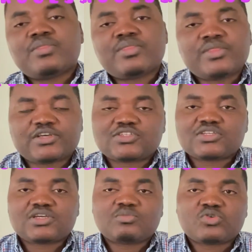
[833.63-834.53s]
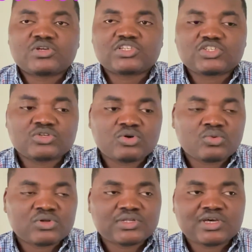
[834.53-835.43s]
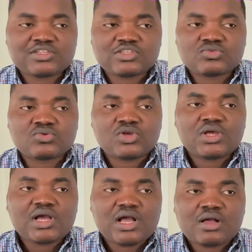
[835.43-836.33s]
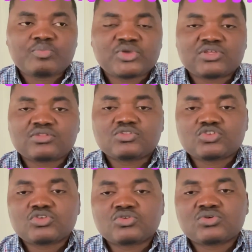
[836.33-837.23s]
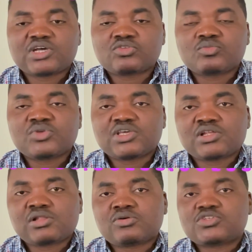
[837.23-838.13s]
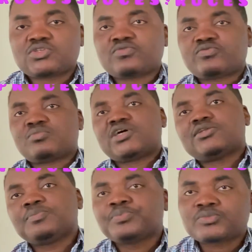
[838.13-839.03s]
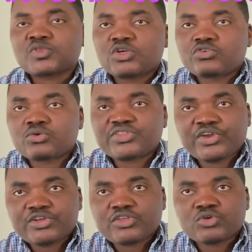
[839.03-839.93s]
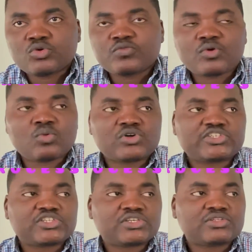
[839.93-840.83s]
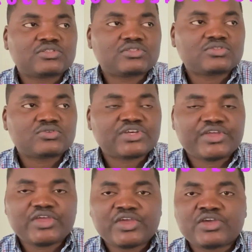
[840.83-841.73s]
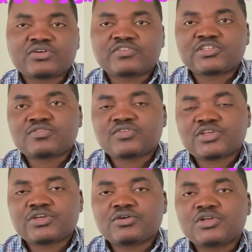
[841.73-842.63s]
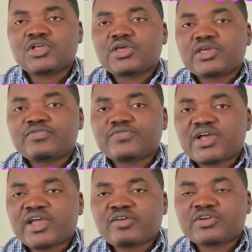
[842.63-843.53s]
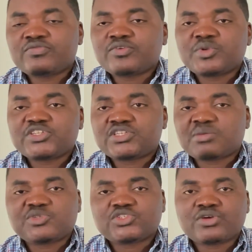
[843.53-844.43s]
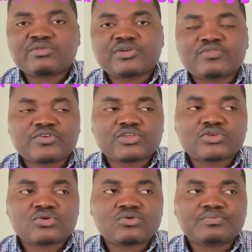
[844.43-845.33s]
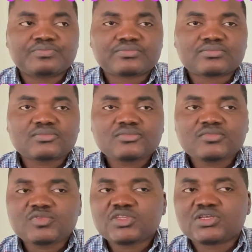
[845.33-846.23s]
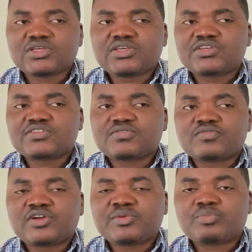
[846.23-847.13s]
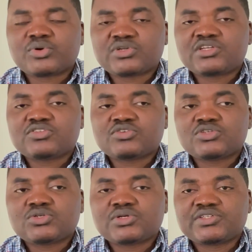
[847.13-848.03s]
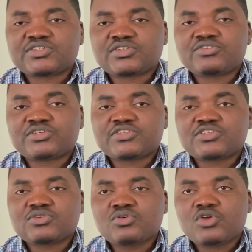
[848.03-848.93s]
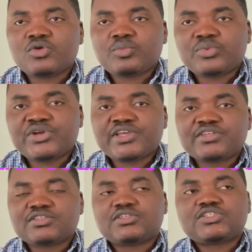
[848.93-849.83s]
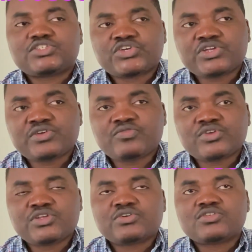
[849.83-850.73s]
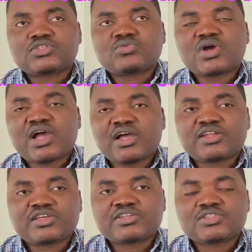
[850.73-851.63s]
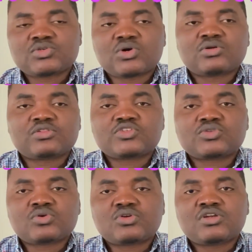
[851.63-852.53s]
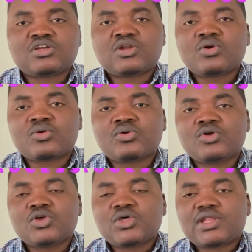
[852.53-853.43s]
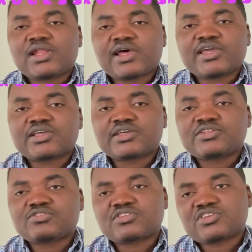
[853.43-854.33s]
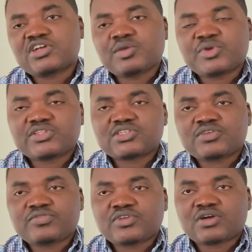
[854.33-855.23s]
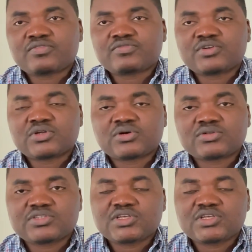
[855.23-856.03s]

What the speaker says: next time, which you don't want that to happen to you. That would be a loss of money. So thank you for watching to the end of this video. If every information I'm sharing for you is very important to you, it interests you, please share the videos to others to also know, like it, subscribe it if you have not